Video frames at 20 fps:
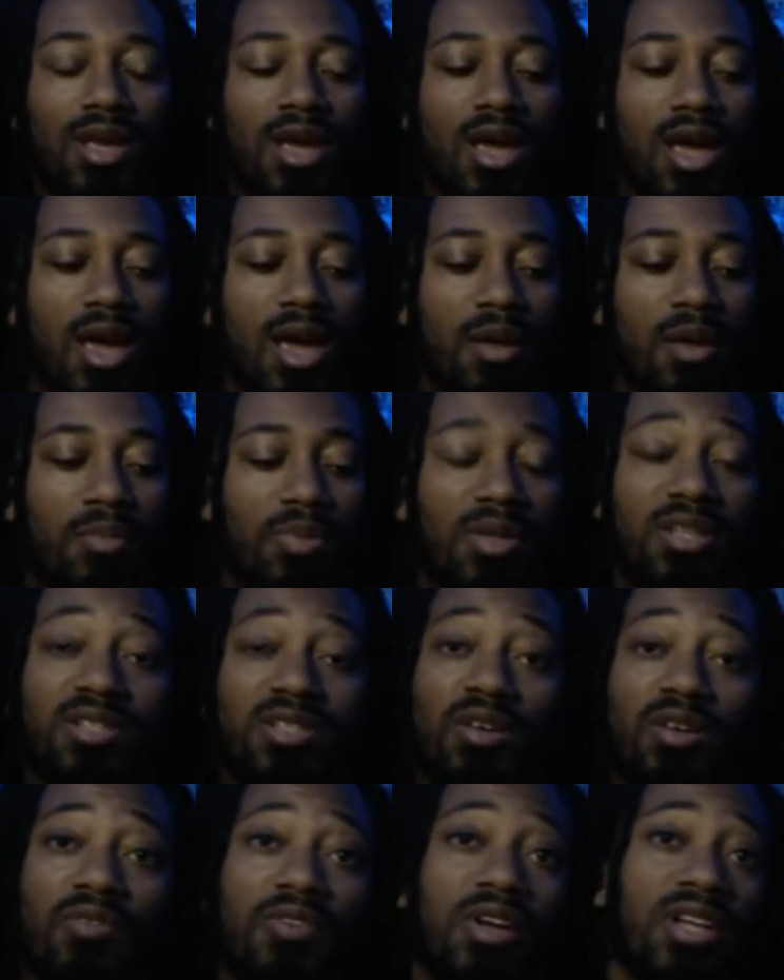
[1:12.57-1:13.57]
And please
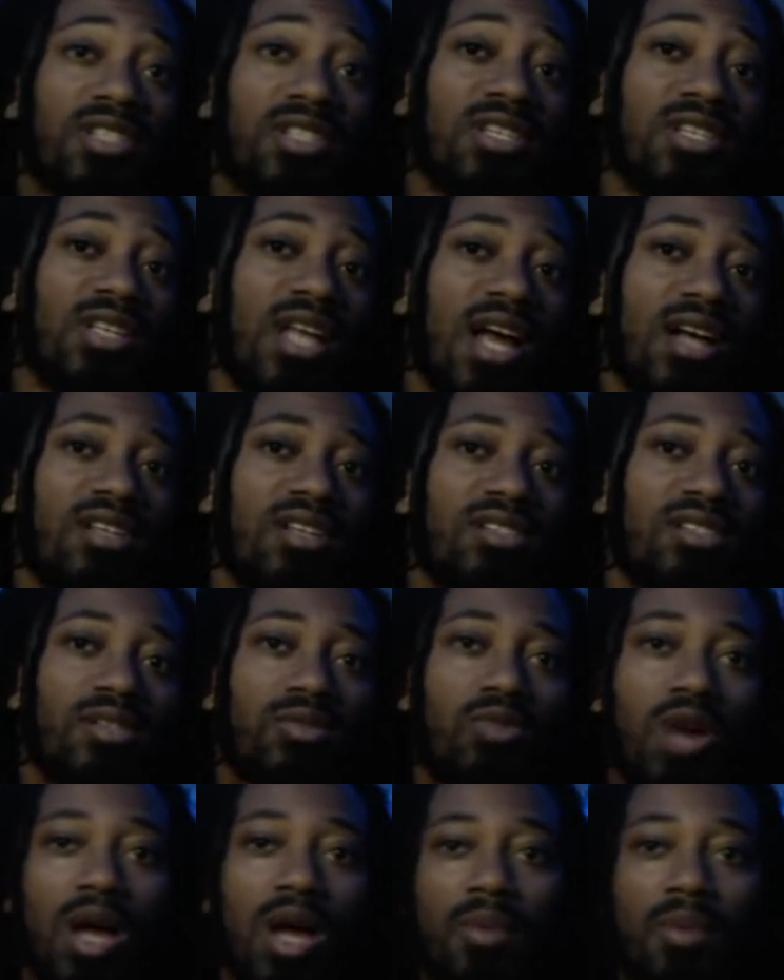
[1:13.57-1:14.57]
don't forget to like and
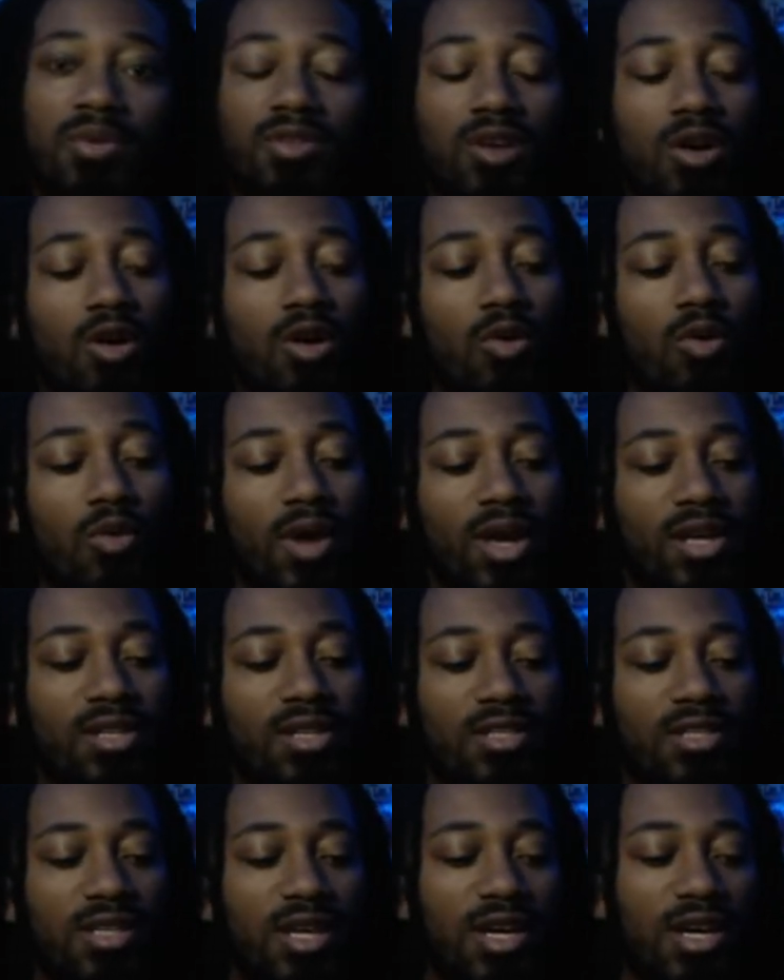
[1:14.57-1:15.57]
subscribe as
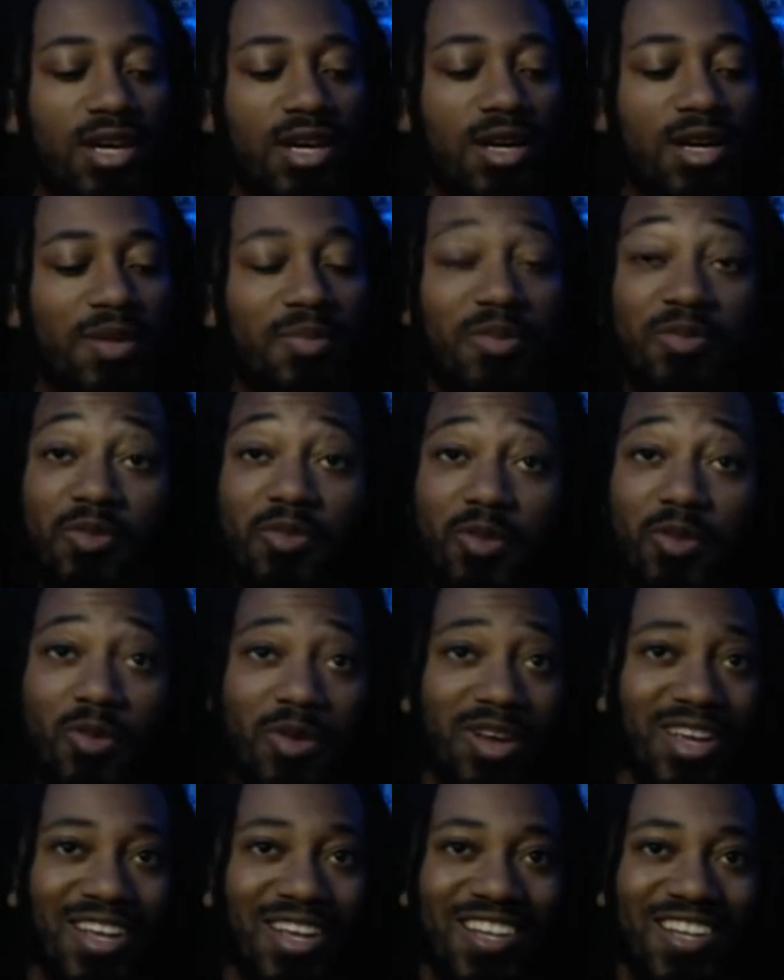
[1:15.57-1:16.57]
always before
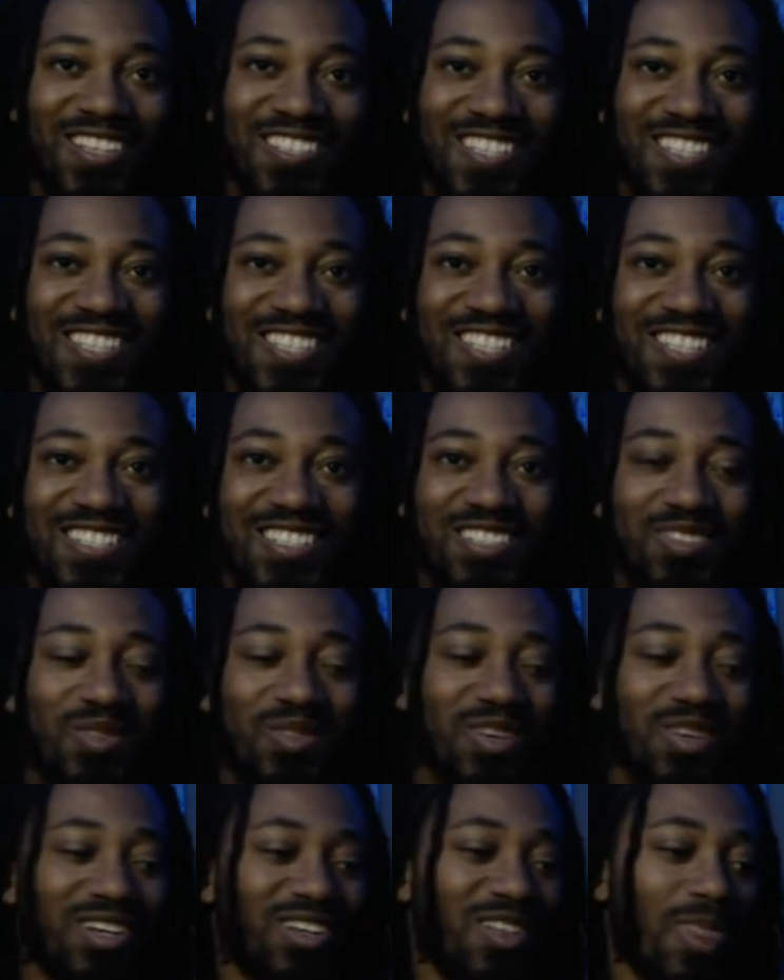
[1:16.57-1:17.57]
we get into this as
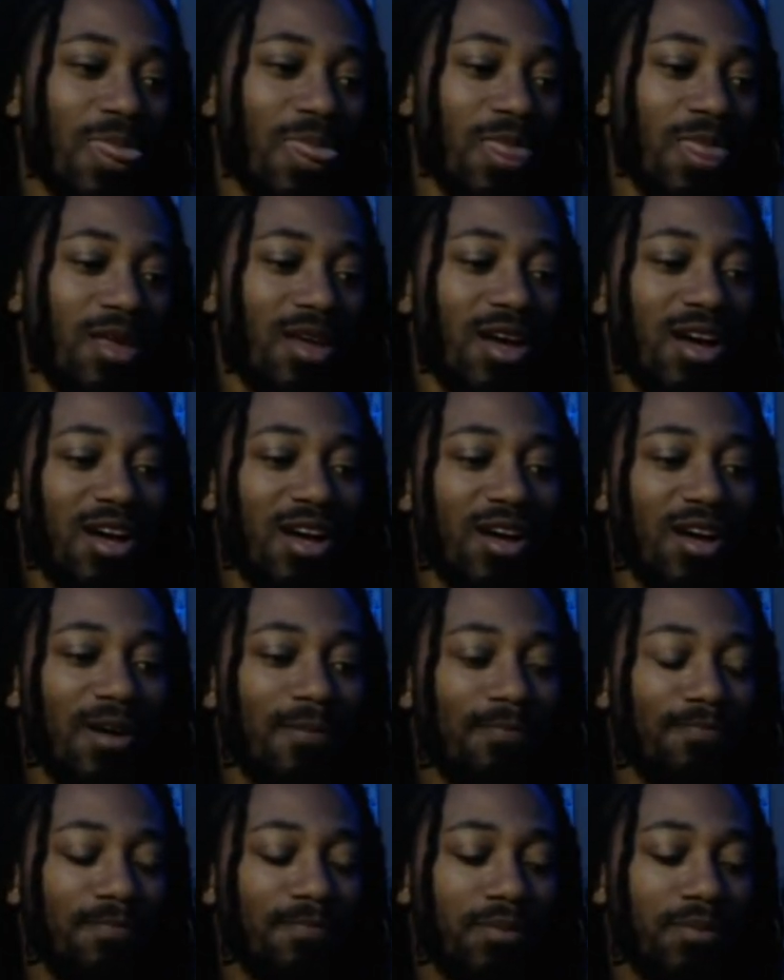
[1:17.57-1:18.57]
well.
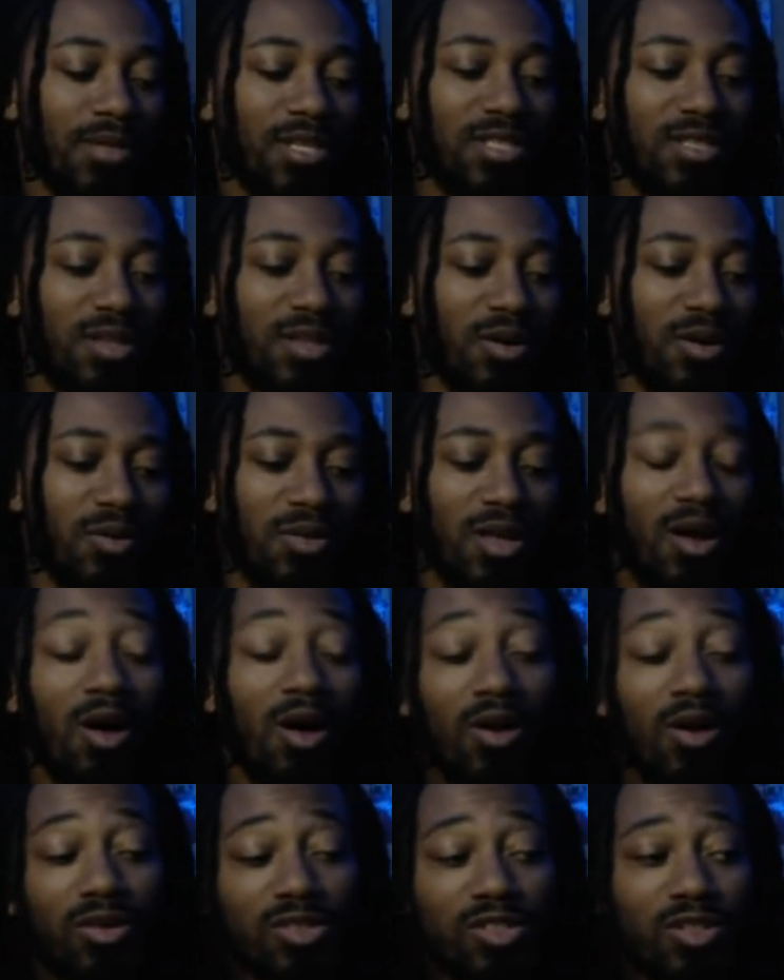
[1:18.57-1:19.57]
Please know that
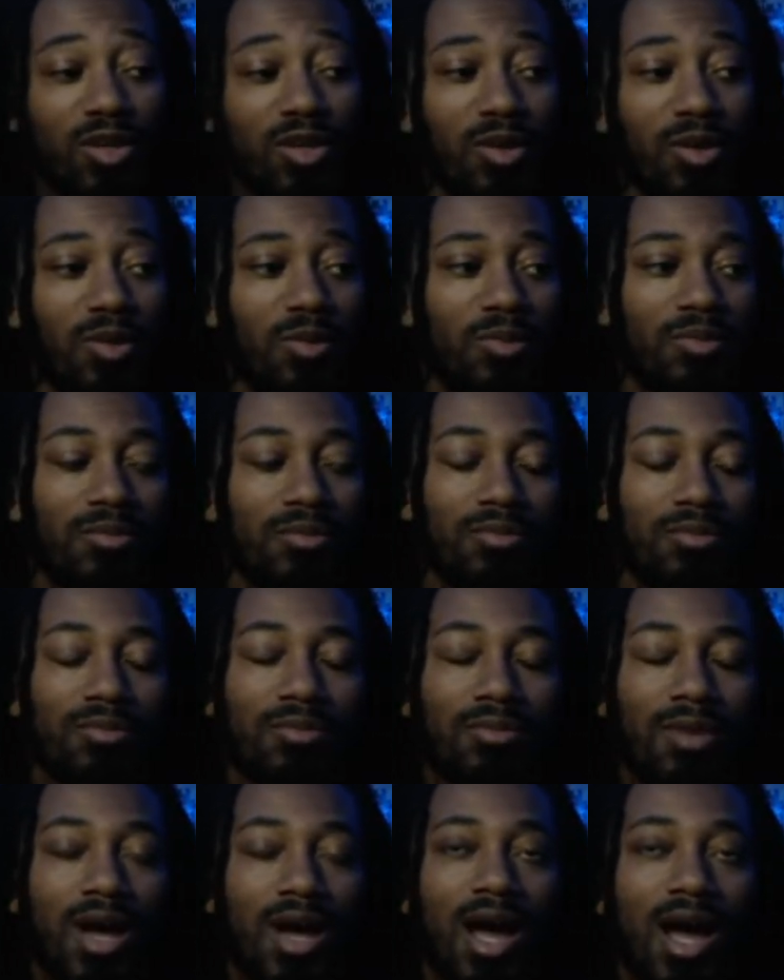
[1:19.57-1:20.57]
also,
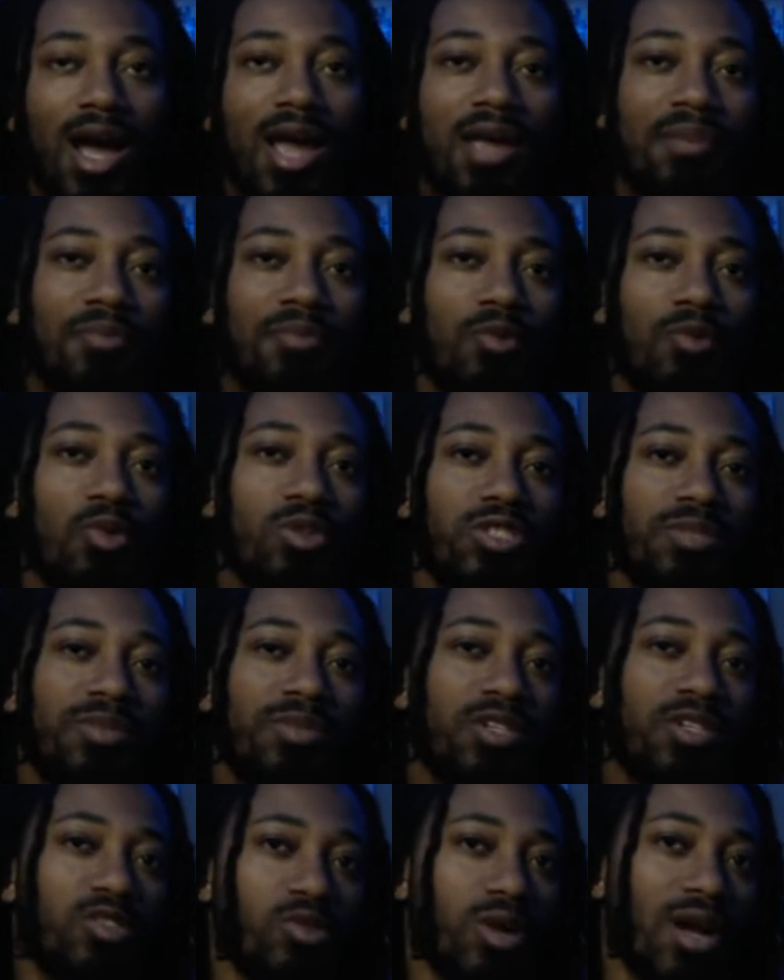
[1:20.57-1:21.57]
I am going to
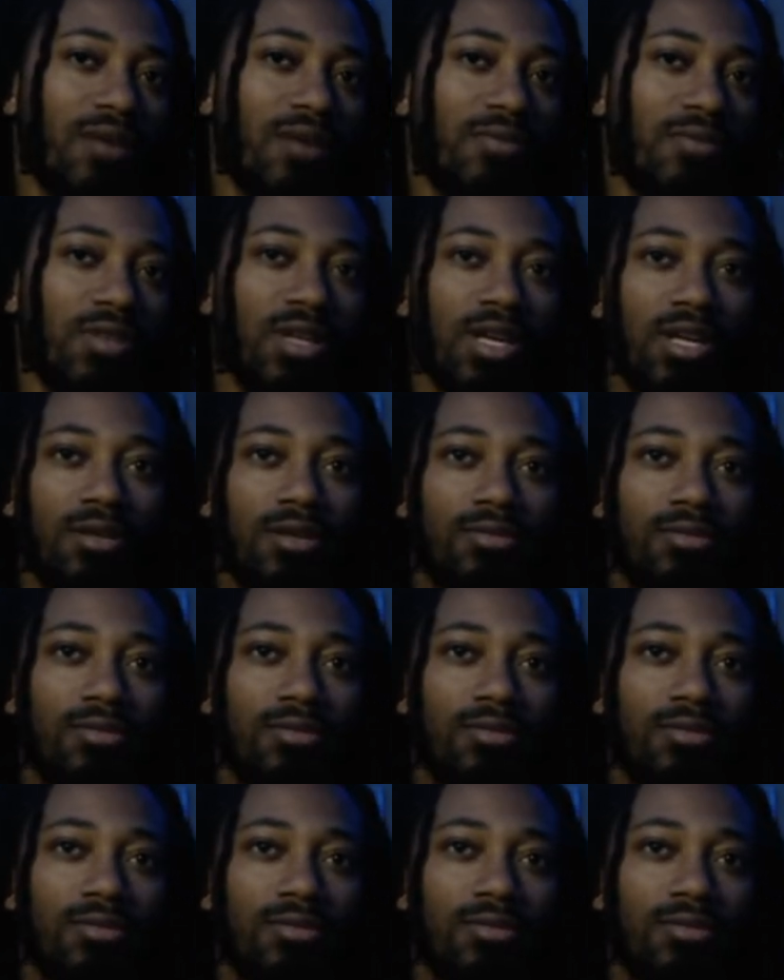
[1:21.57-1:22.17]
be traveling